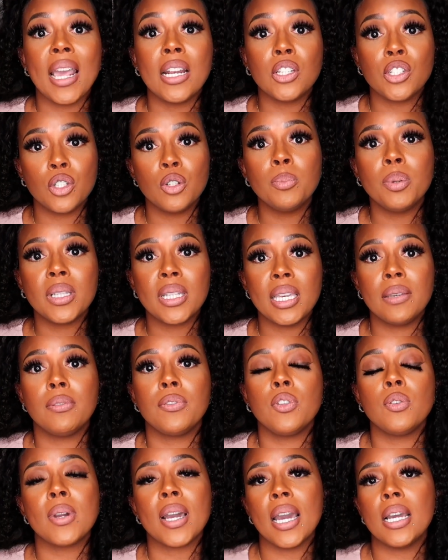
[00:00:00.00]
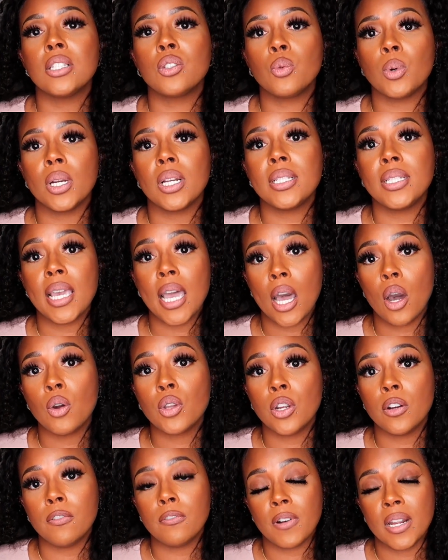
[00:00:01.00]
I do believe if you guys were to tell
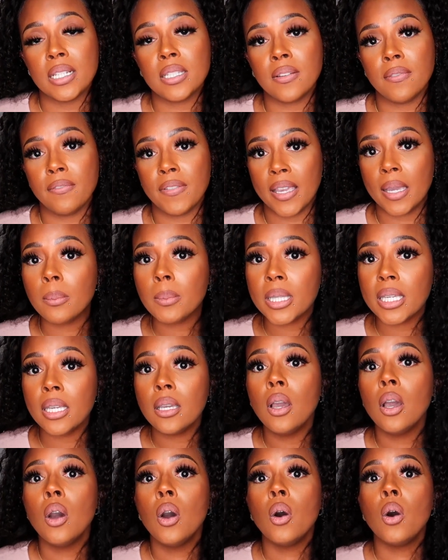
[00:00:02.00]
your friends and family